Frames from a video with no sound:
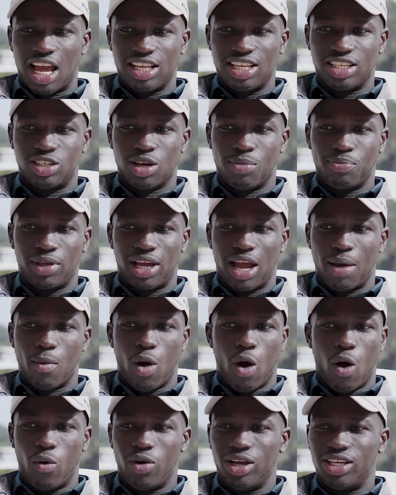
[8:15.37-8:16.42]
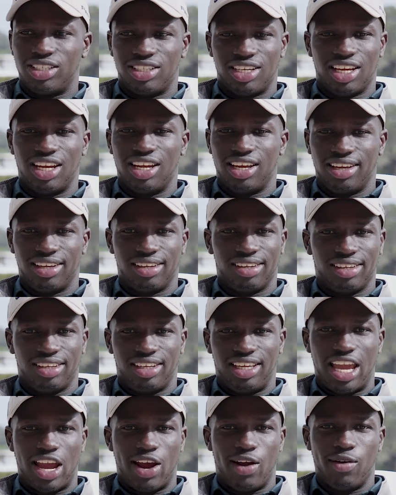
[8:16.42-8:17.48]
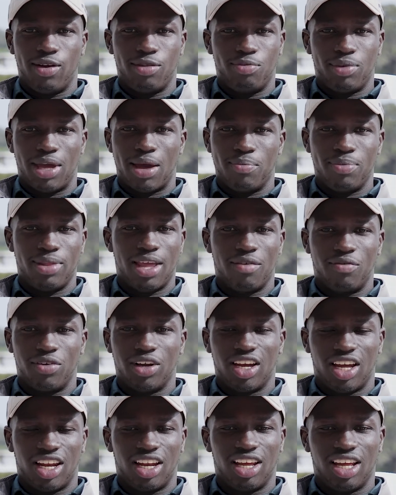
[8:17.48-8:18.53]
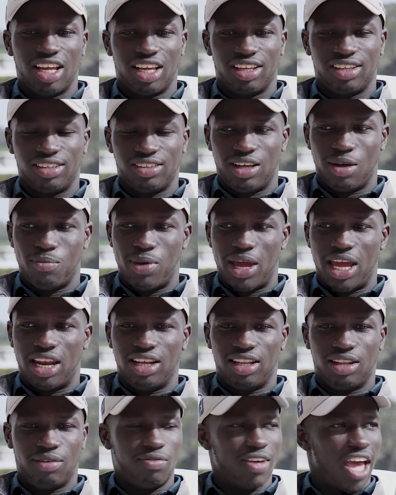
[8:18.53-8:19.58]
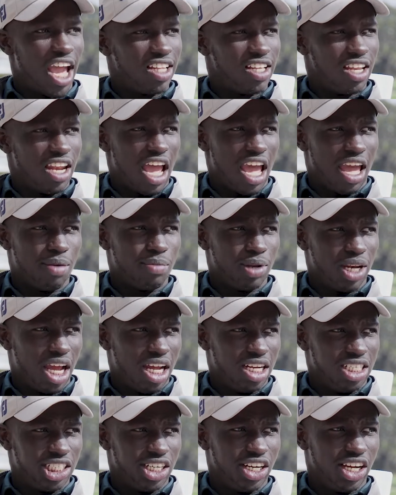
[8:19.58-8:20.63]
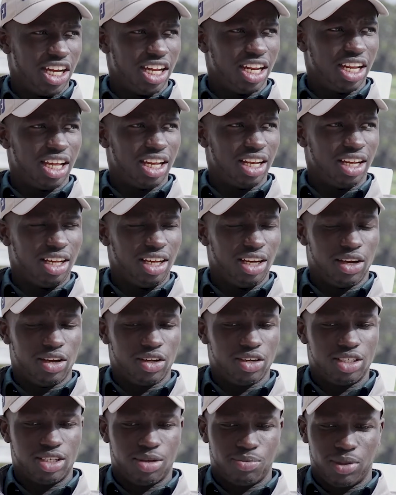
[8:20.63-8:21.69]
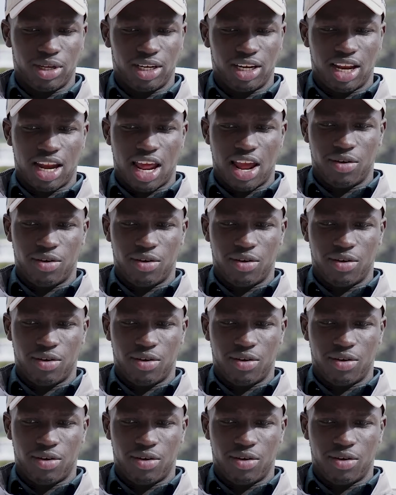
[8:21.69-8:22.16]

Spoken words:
it's something I'm always gonna carry with me. I'm never gonna abandon the fact that I am a Nigerian, and you know, it's something that I